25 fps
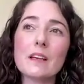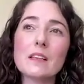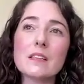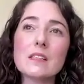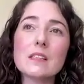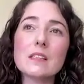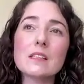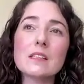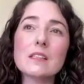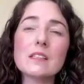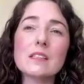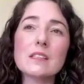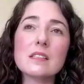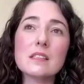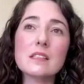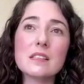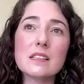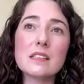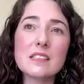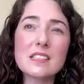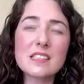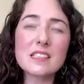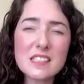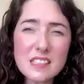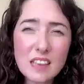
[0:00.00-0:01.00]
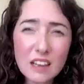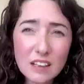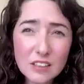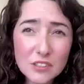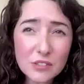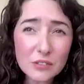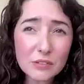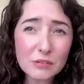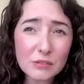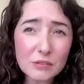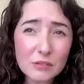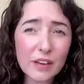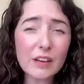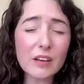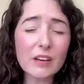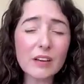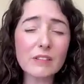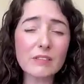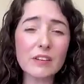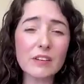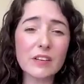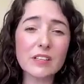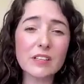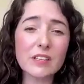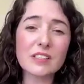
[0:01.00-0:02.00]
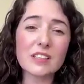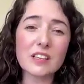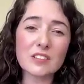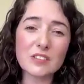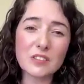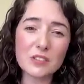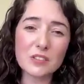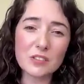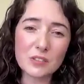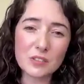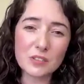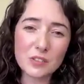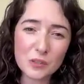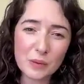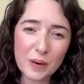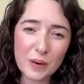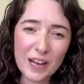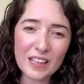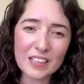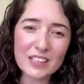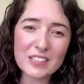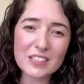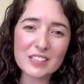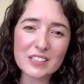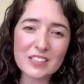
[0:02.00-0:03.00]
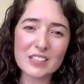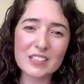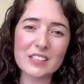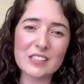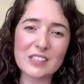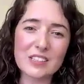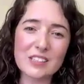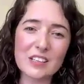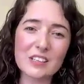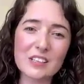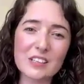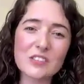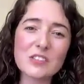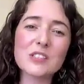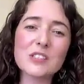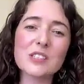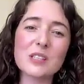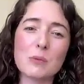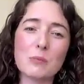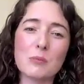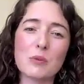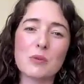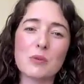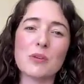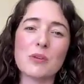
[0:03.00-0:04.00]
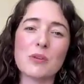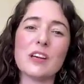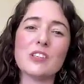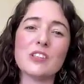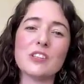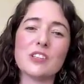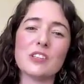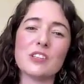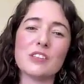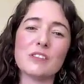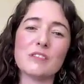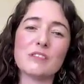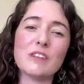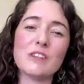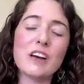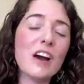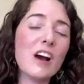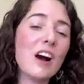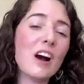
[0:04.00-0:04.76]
subtle, very, very subtle duality, this subtle separation of